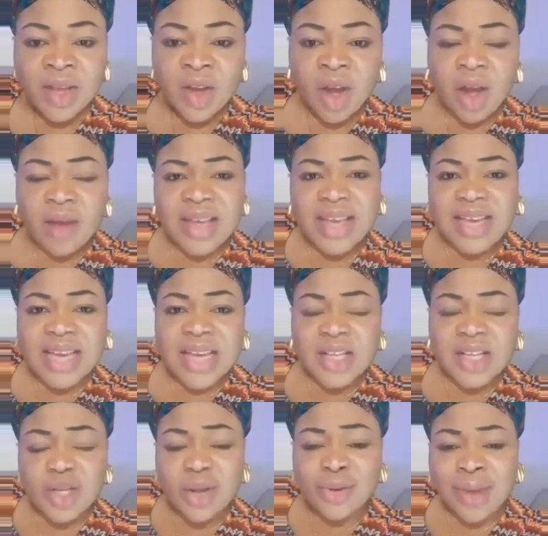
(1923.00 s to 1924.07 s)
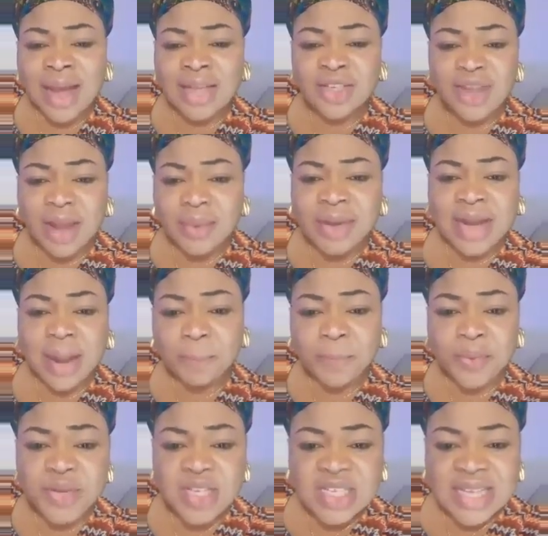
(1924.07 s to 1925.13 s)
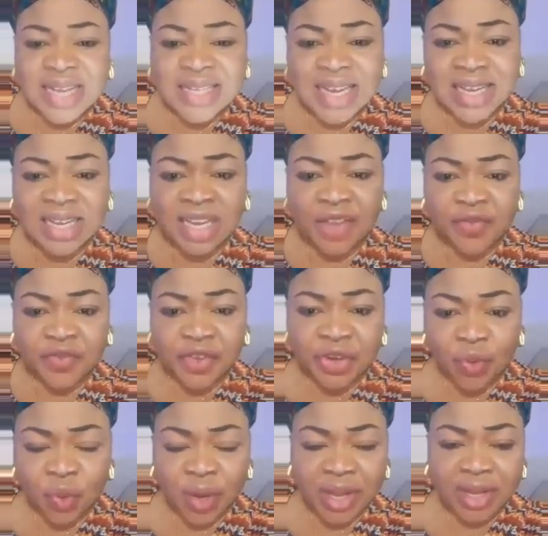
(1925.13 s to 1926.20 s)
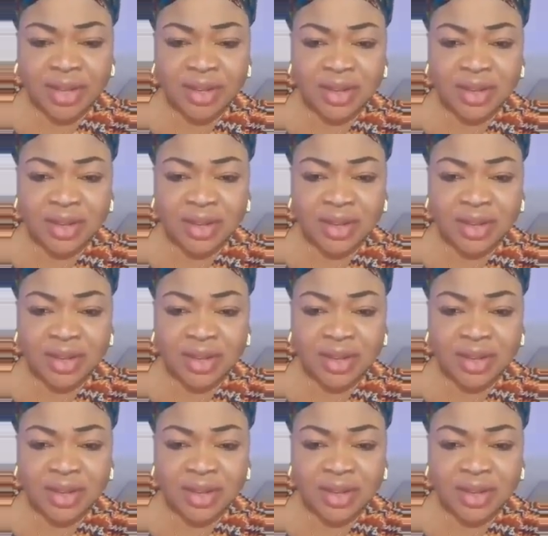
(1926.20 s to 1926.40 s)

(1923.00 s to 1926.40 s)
On a case on Waja when I present a gift in way.